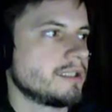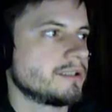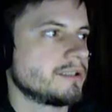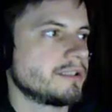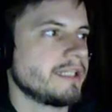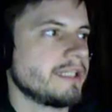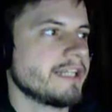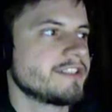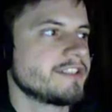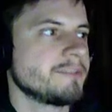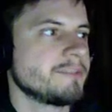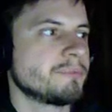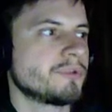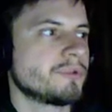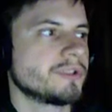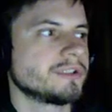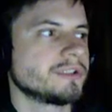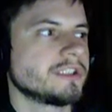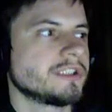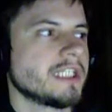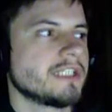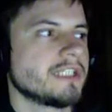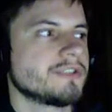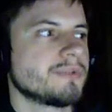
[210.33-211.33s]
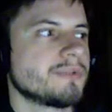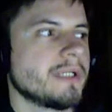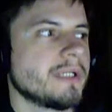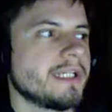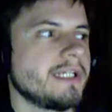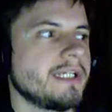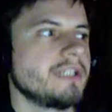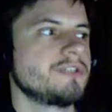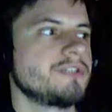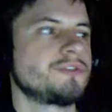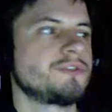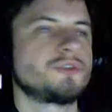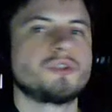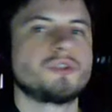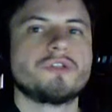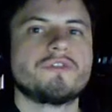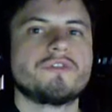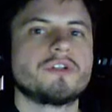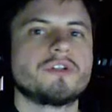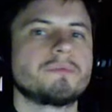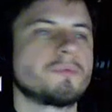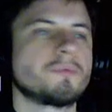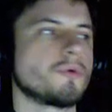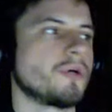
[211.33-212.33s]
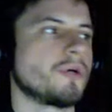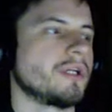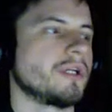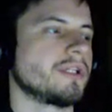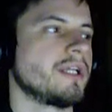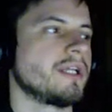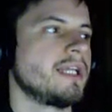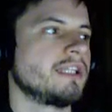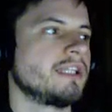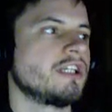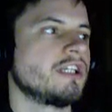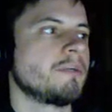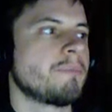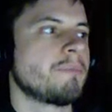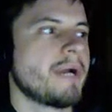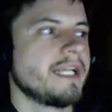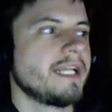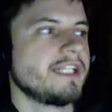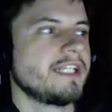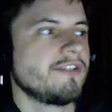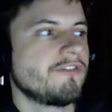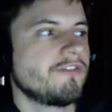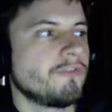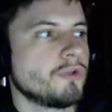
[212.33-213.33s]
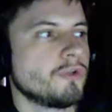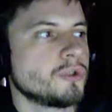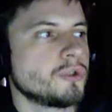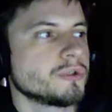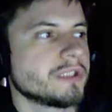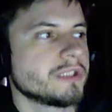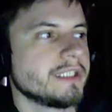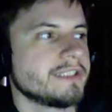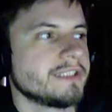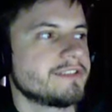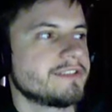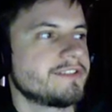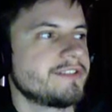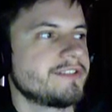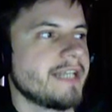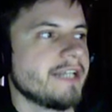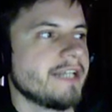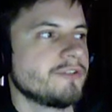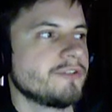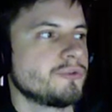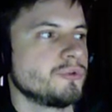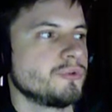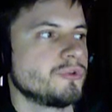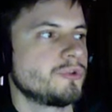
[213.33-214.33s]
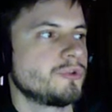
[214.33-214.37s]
The next important line is right here, server port. Now by default it's set to